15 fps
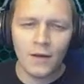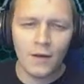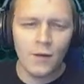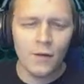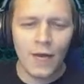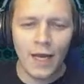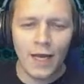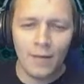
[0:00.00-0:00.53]

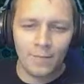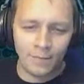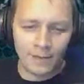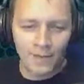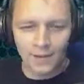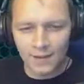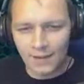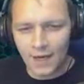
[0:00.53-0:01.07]
new game,
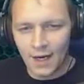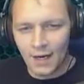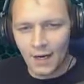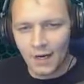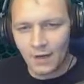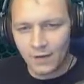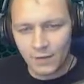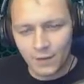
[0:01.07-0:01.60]
City
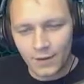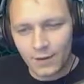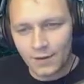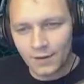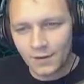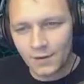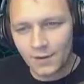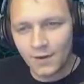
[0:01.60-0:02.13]
Skylines, which
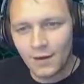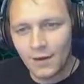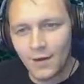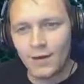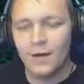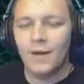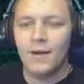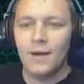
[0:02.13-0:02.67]
is
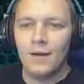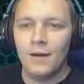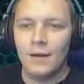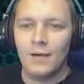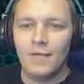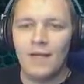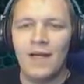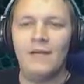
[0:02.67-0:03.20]

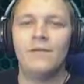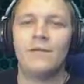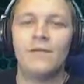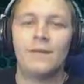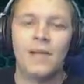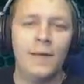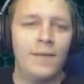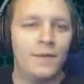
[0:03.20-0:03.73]
Valve's
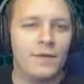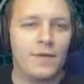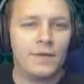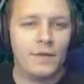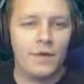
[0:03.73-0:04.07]
attempt